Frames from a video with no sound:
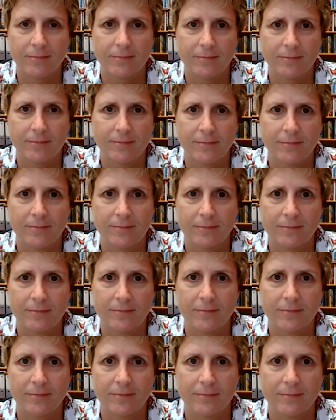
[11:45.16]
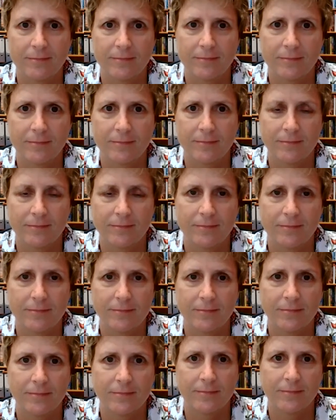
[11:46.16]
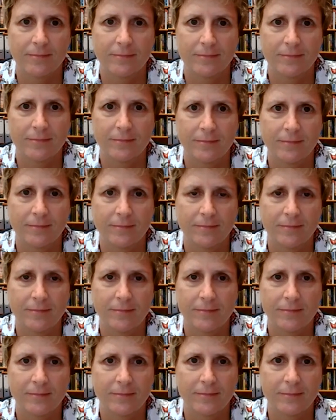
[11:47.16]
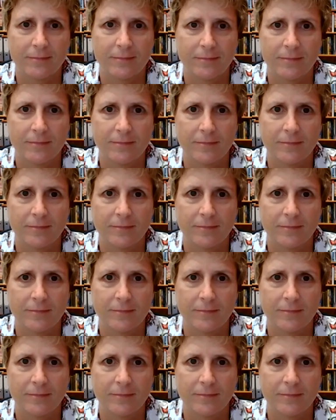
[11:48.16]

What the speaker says: (not speaking)